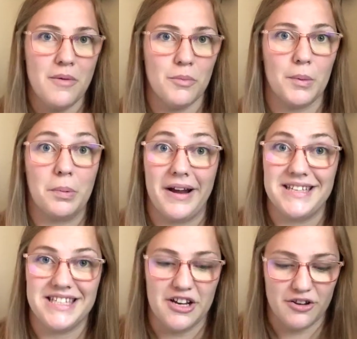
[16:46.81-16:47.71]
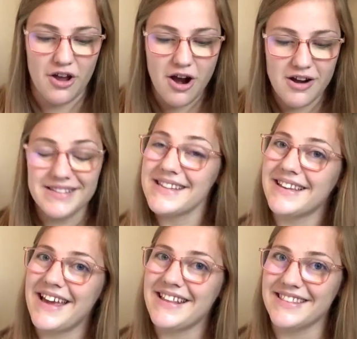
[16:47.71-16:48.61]
more pricier yarns
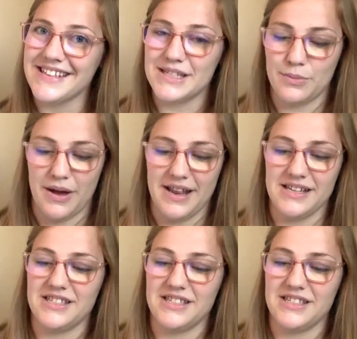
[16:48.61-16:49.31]
like this one.